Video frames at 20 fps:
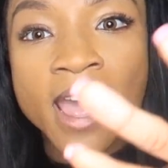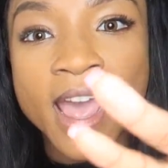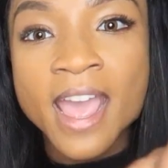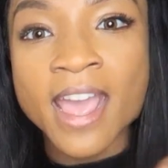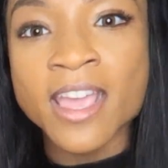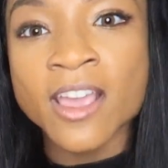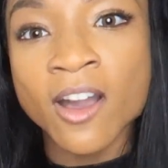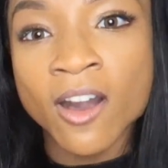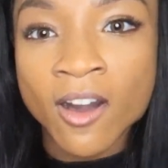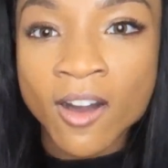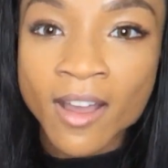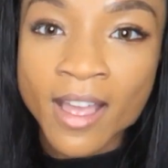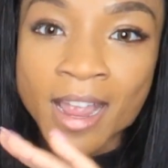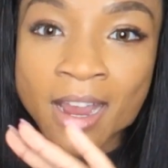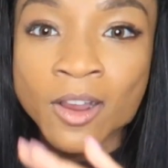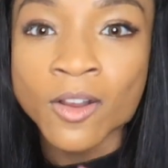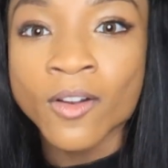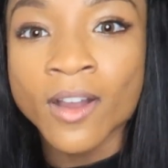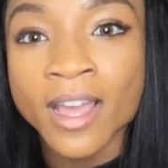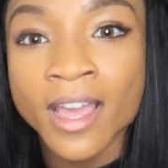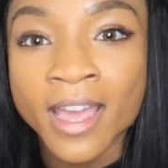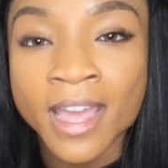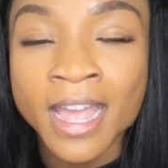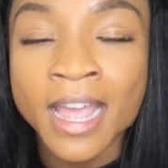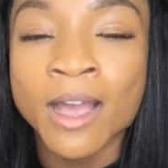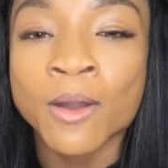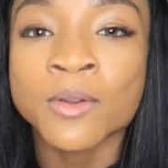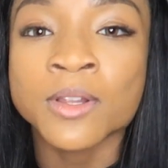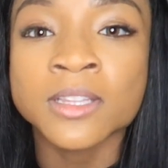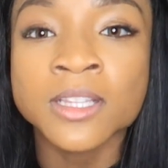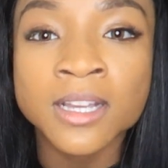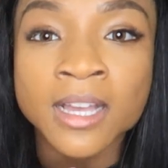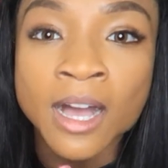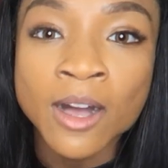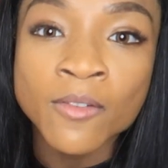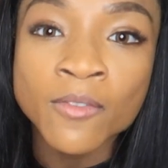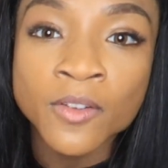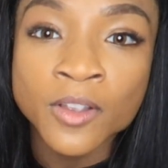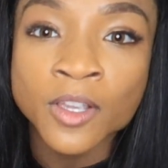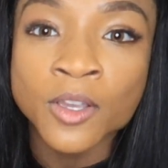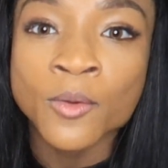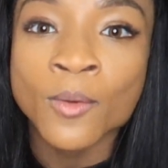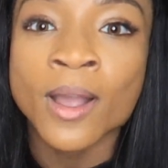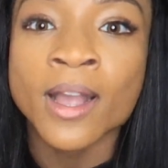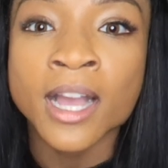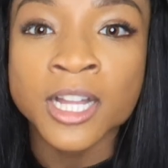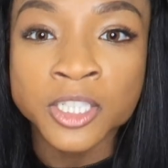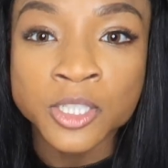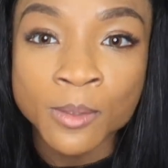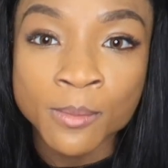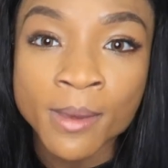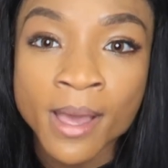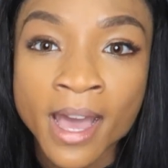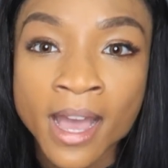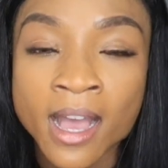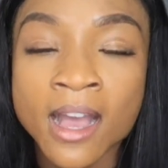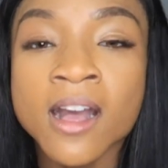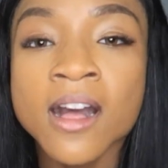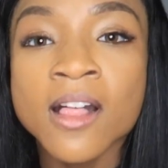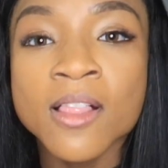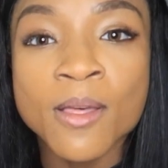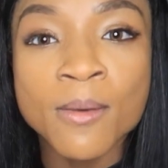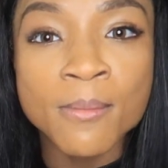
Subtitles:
Hey y'all, hey girl, hey, I want to look out for you. I got your back.